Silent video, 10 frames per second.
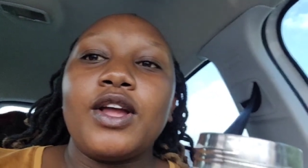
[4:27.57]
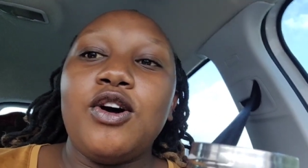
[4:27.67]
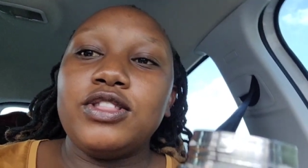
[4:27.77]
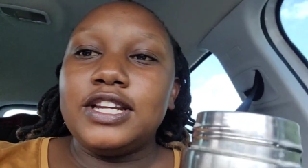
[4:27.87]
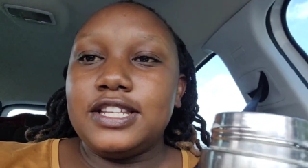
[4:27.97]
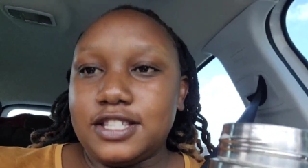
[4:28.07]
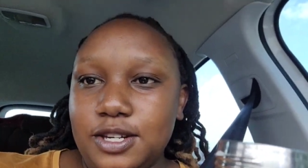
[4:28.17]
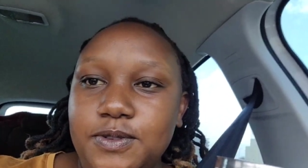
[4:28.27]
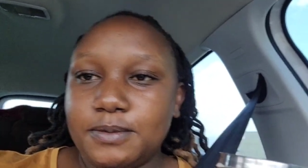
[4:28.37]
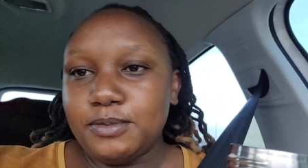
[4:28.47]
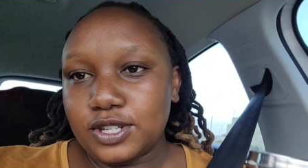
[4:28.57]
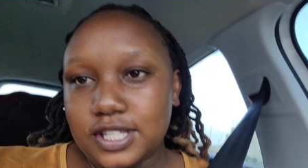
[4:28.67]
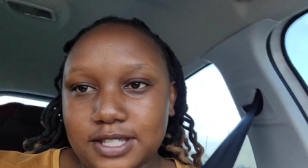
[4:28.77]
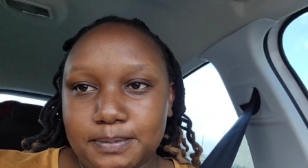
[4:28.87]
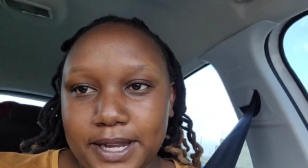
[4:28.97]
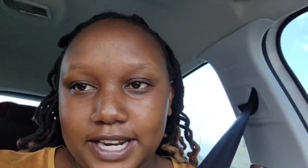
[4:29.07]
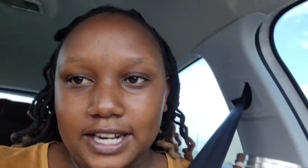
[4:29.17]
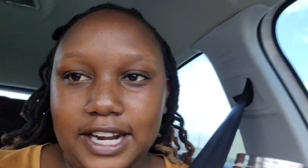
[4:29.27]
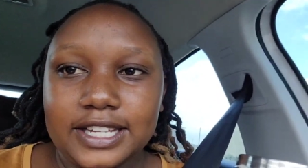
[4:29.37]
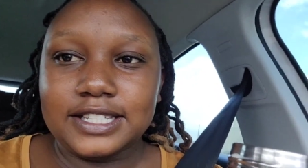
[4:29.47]
on the description box is my
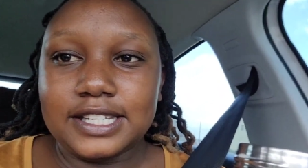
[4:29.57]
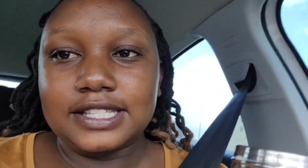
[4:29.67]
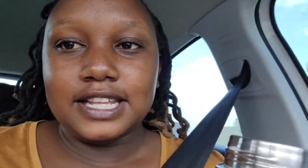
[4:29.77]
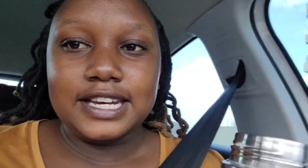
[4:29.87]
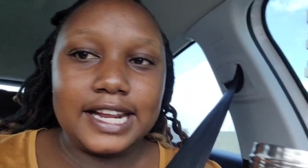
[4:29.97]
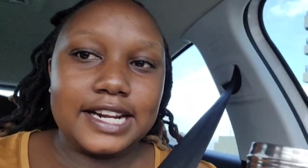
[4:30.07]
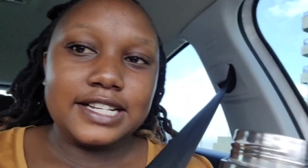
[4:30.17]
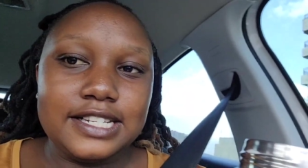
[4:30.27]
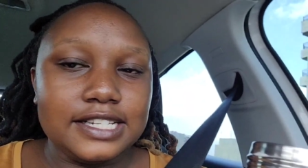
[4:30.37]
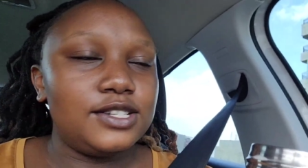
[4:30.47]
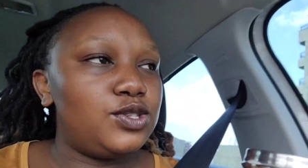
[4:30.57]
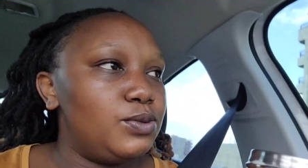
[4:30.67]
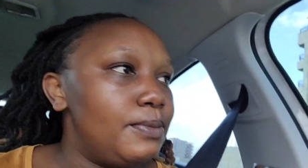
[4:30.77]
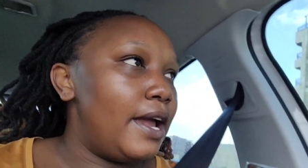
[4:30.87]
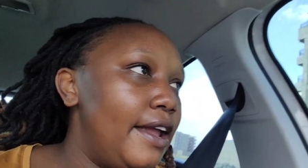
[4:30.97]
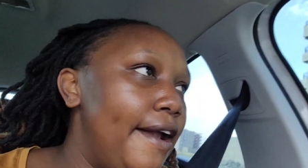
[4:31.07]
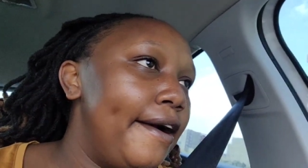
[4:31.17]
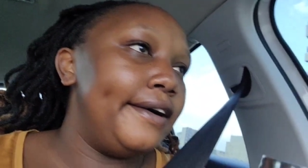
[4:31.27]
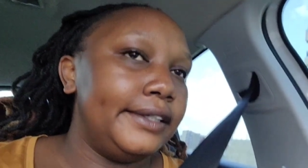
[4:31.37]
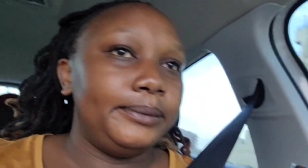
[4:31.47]
direct it's the direct link to my
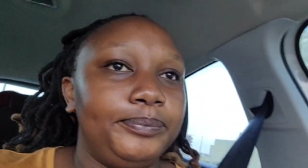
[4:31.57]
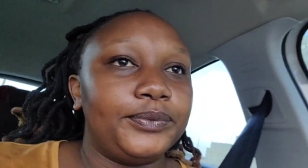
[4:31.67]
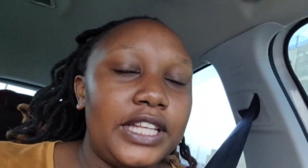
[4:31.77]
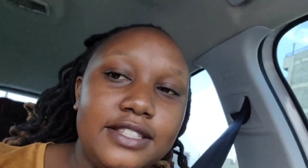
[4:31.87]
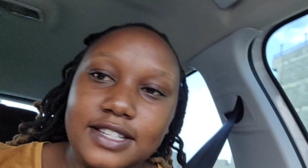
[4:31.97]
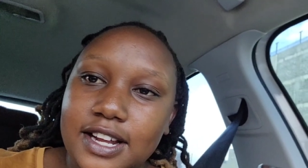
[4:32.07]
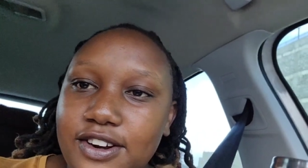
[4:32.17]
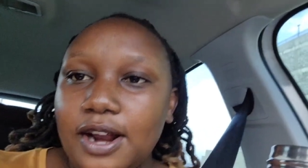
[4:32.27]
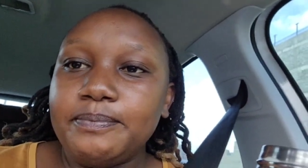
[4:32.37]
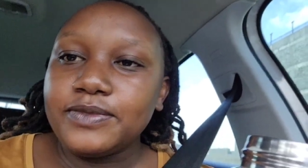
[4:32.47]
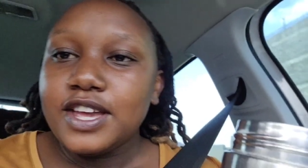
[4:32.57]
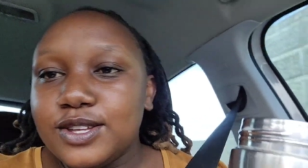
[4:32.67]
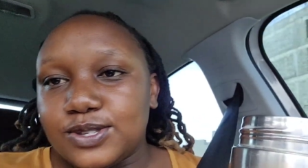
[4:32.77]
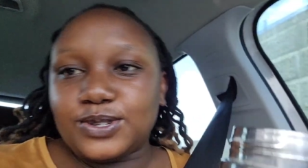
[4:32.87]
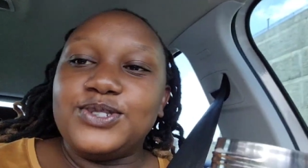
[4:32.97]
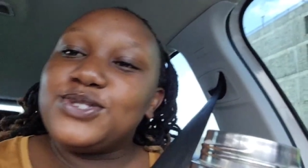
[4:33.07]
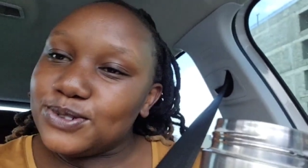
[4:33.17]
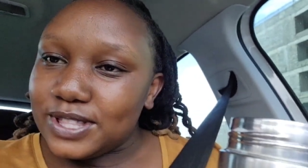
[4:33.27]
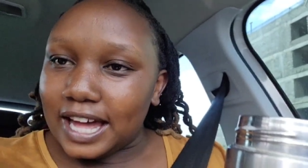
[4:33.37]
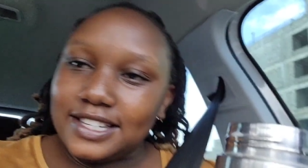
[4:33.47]
um, instagram so
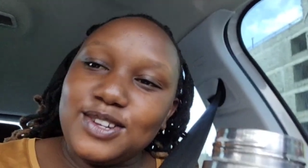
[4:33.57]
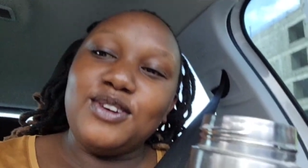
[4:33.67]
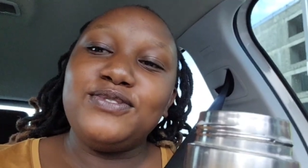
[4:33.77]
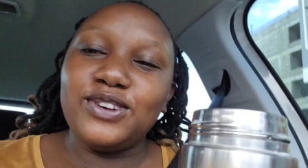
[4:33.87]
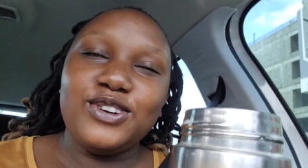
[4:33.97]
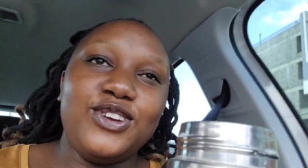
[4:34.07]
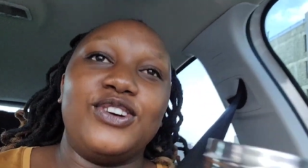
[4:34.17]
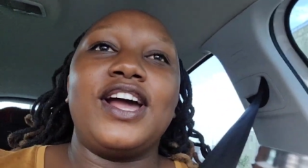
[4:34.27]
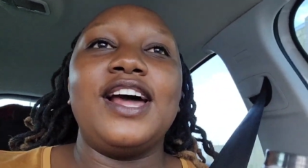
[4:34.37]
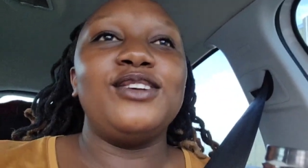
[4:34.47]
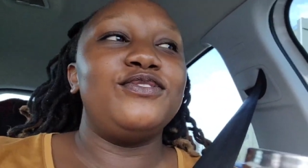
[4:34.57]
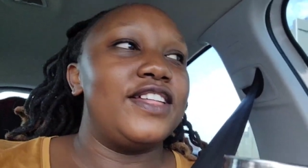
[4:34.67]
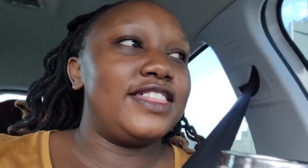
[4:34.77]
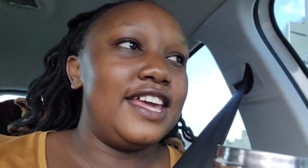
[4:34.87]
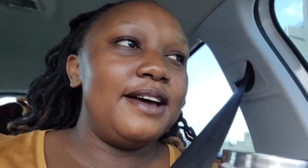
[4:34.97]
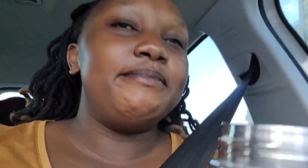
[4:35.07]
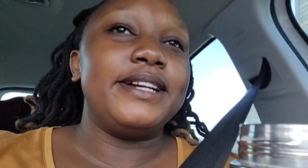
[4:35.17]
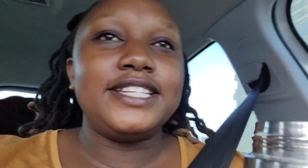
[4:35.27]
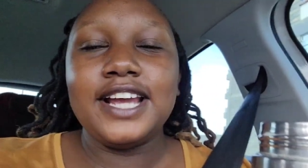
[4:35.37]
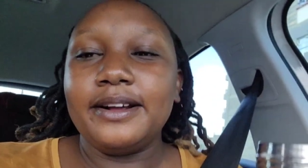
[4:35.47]
do that go follow your girl over there
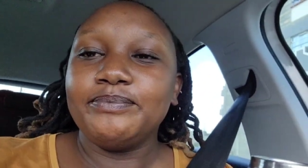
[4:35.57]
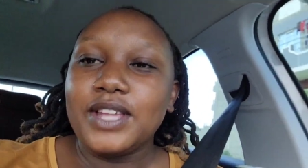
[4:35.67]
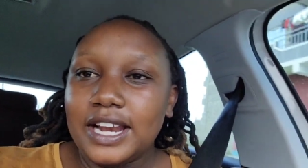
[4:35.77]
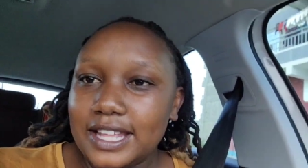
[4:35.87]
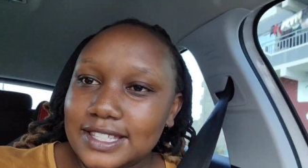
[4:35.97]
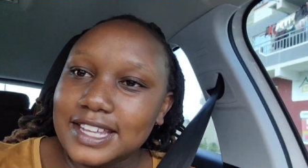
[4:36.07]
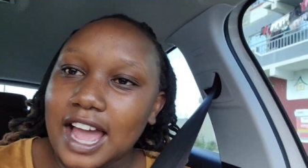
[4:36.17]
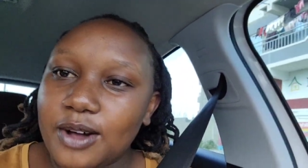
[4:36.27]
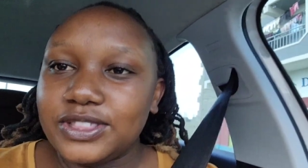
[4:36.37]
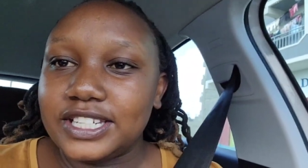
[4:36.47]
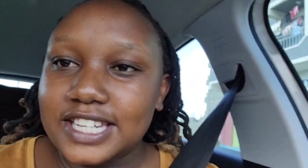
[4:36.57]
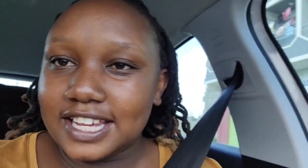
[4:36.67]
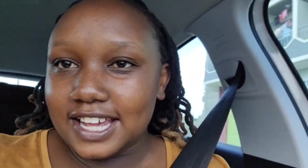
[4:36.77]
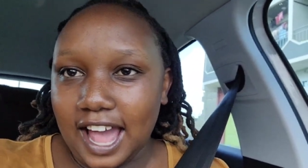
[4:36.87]
but yeah let's see how the day